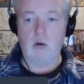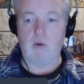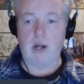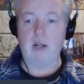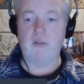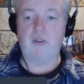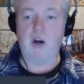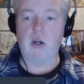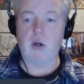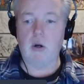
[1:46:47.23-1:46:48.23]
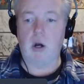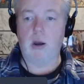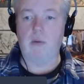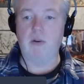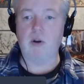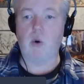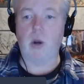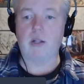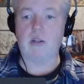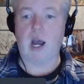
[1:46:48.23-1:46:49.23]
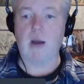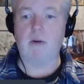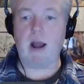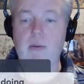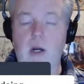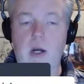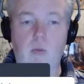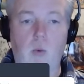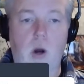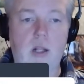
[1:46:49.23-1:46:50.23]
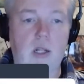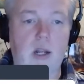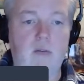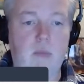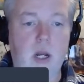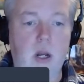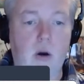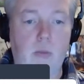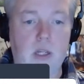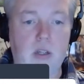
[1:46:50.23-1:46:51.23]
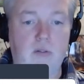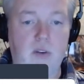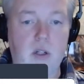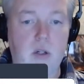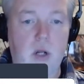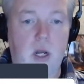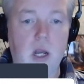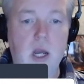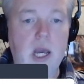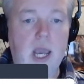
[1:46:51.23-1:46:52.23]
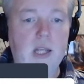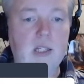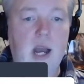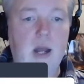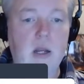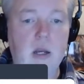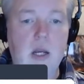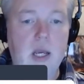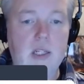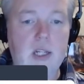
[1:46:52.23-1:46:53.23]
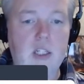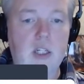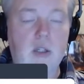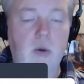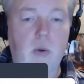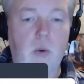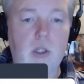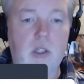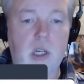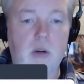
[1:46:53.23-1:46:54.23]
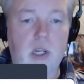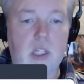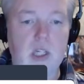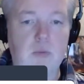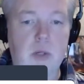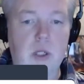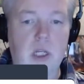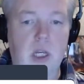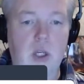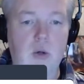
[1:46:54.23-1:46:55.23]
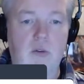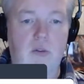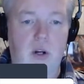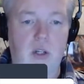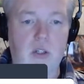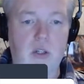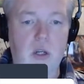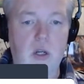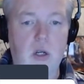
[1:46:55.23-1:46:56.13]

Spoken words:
Randy Funk, real quick, Tom Rapka wanted to let everybody know, myself included, he's not just doing one series, he's building a universe.